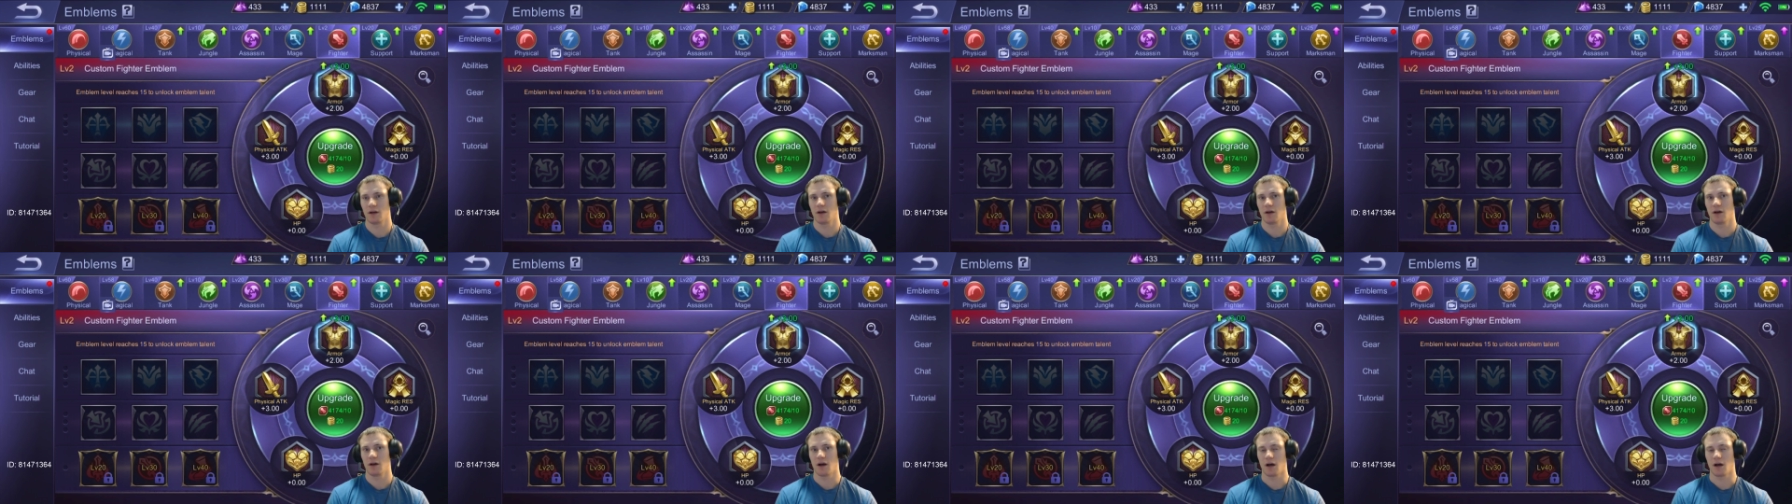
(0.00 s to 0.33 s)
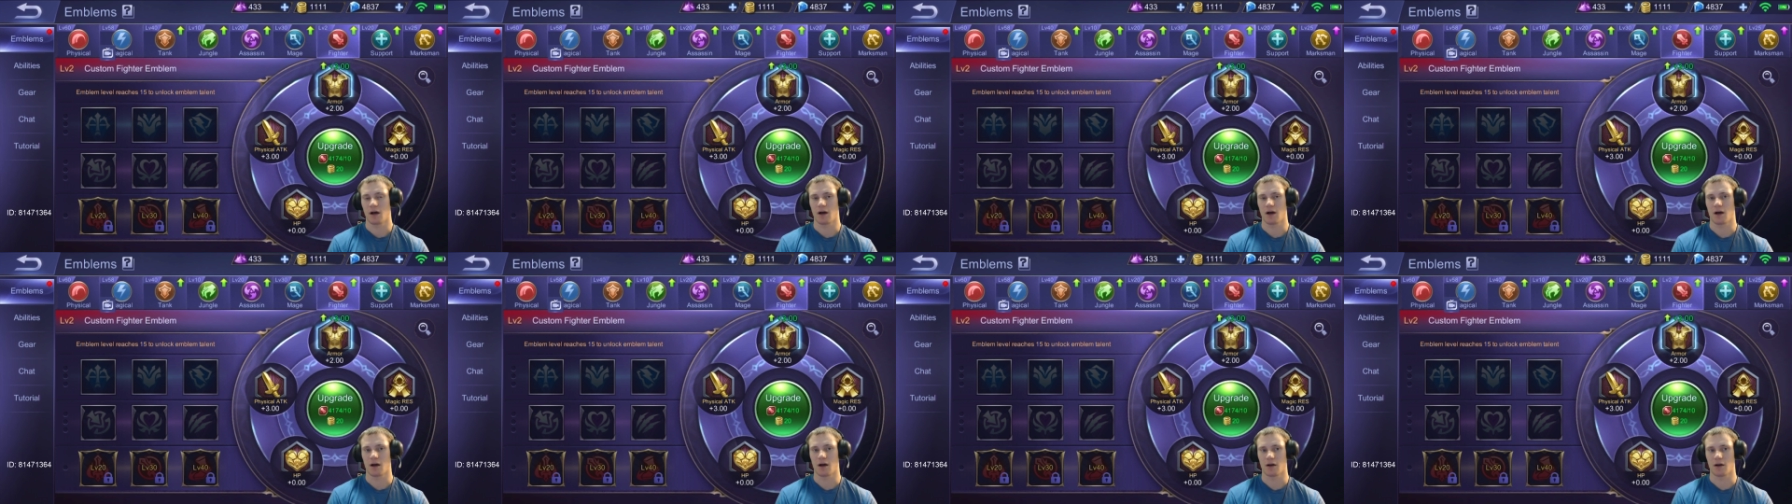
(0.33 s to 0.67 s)

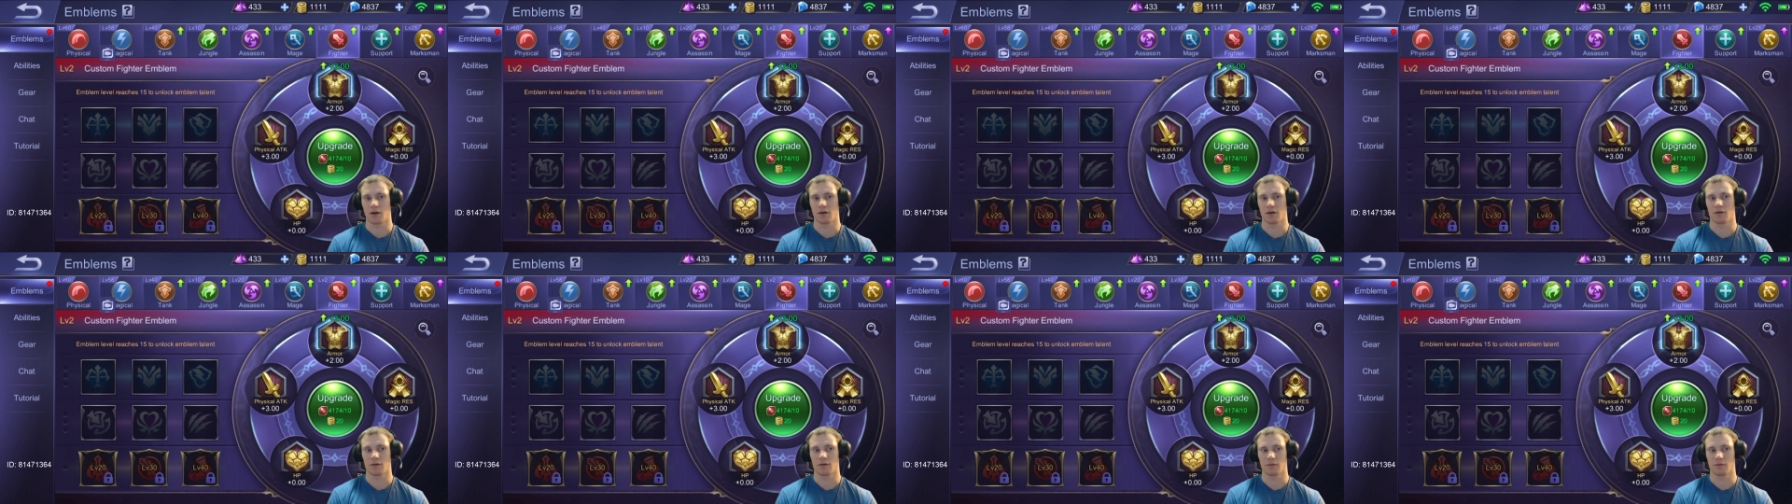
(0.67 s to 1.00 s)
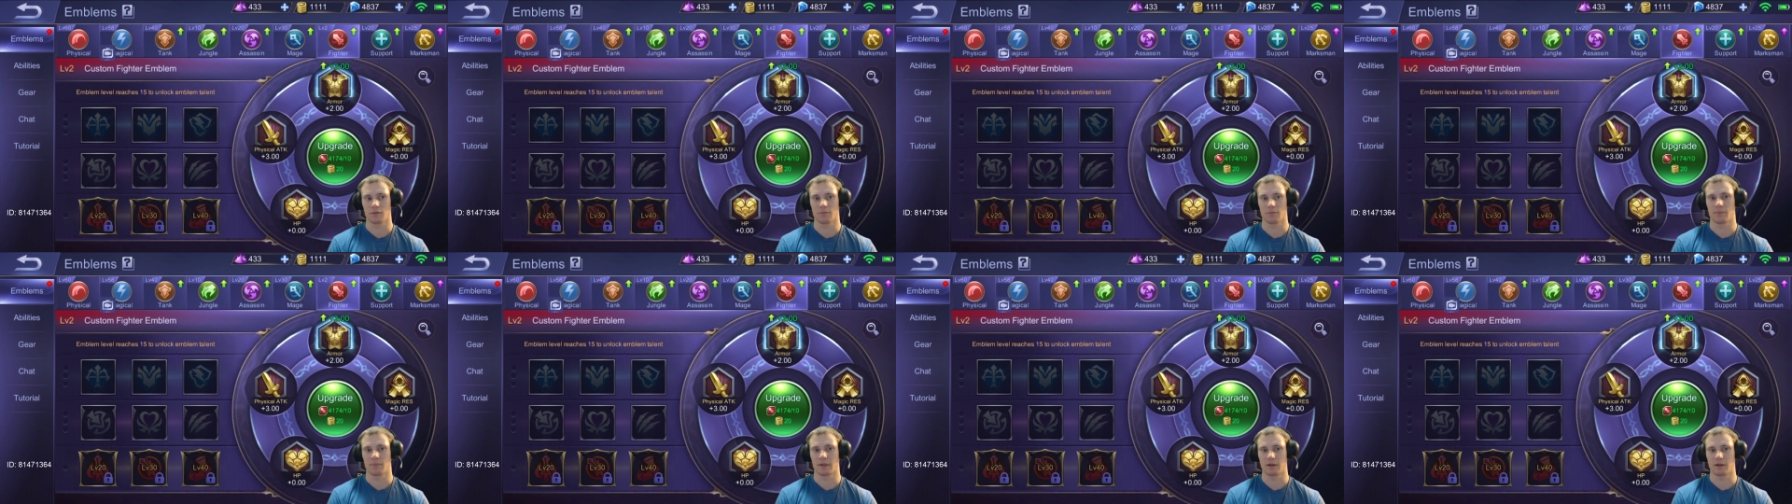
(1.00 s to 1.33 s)
uh,
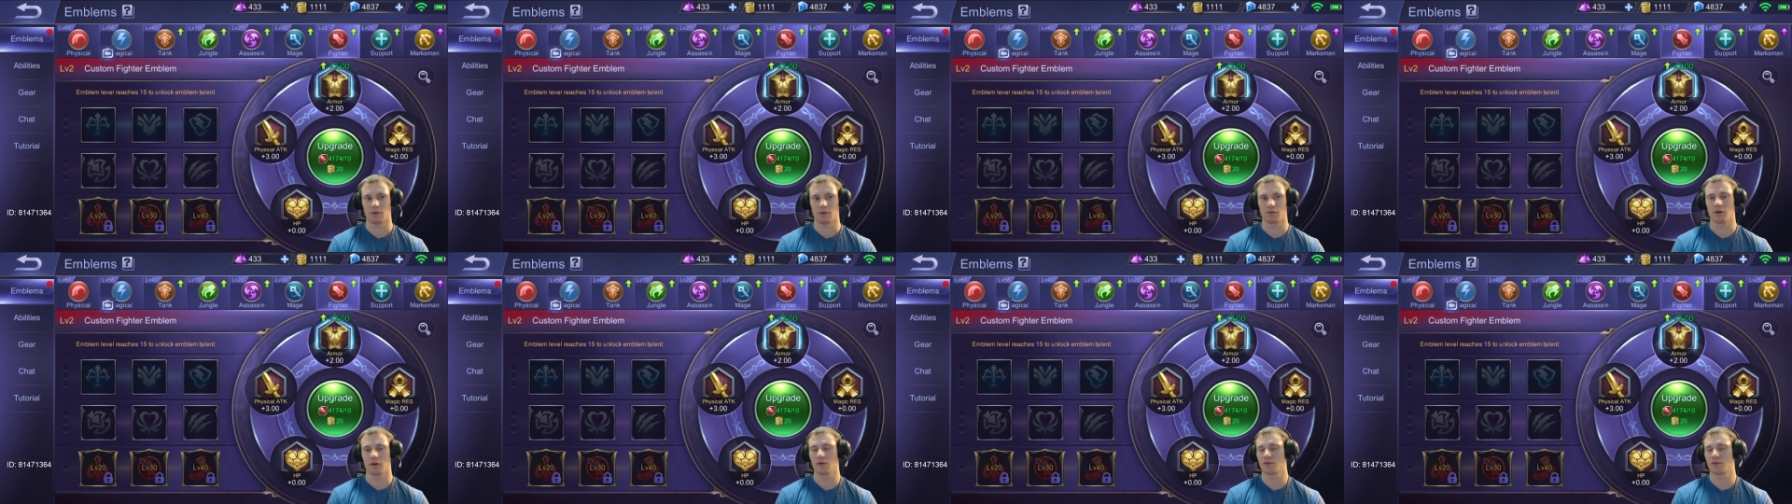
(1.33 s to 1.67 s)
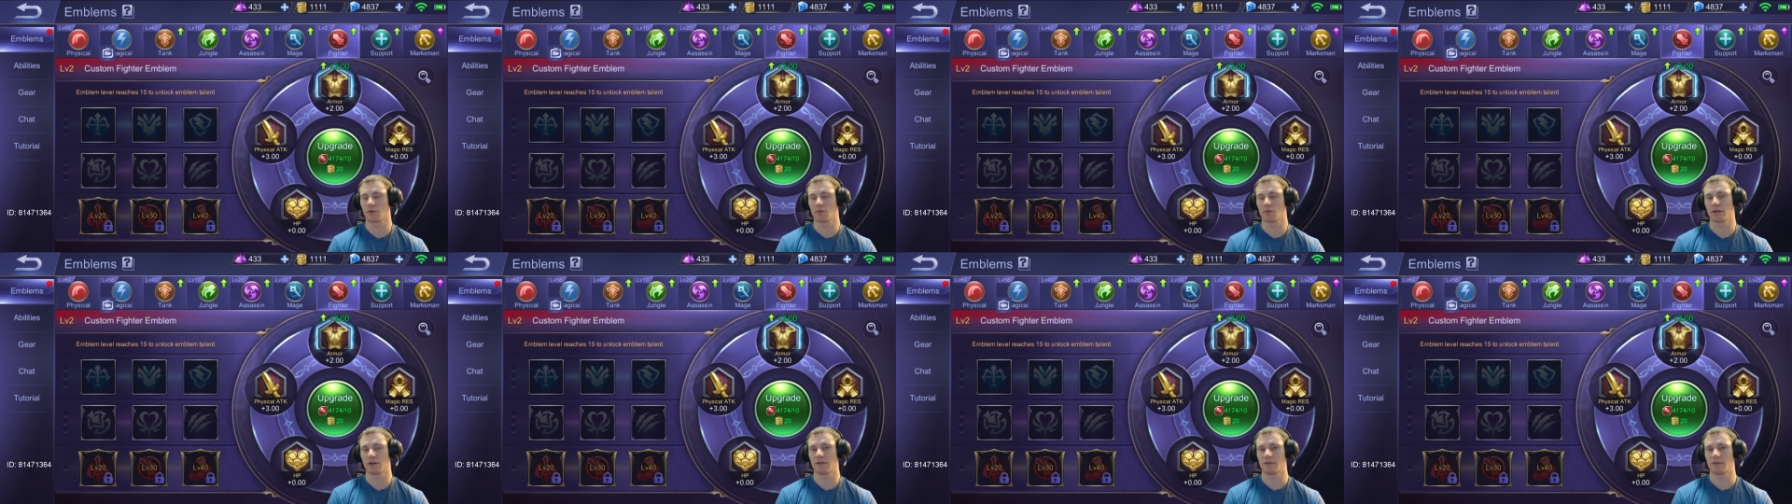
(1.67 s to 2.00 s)
petal rose,
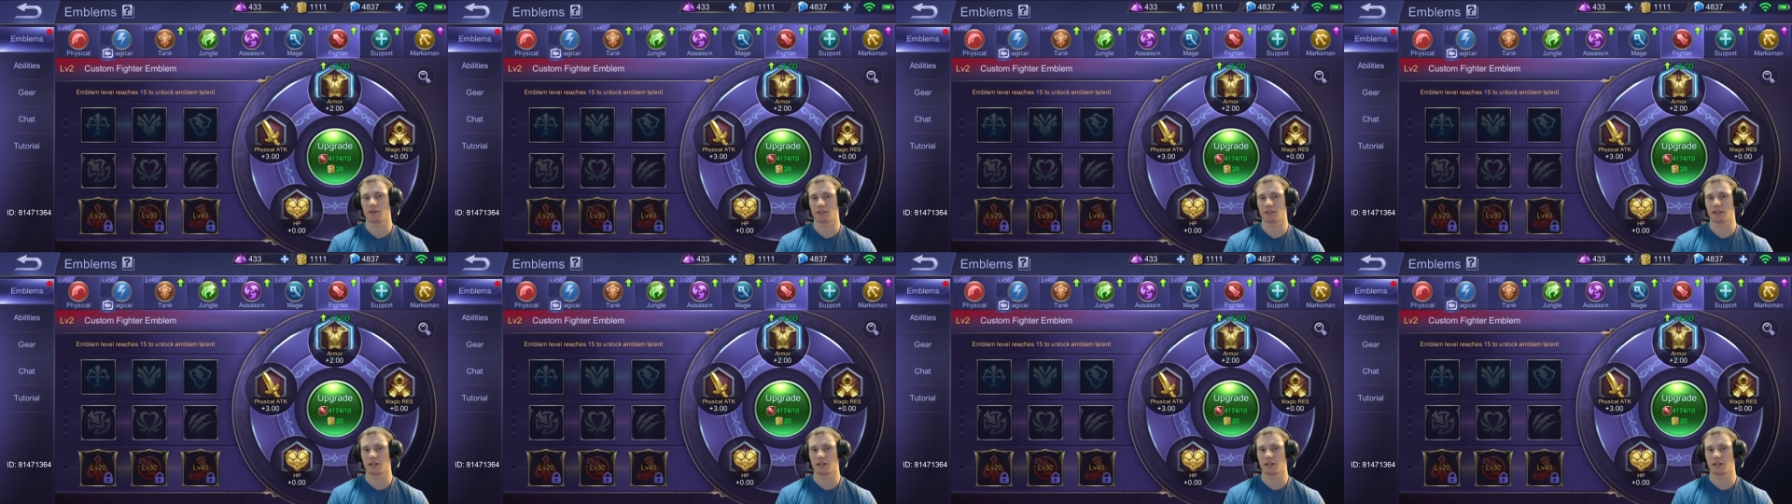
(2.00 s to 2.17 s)
or whatever your